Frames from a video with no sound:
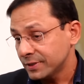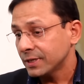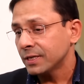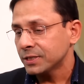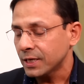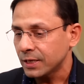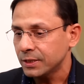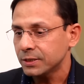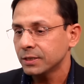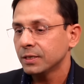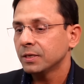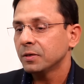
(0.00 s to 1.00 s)
which is another
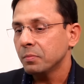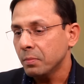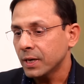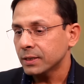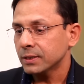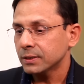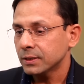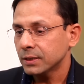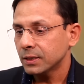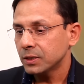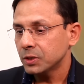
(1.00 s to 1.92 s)
challenge but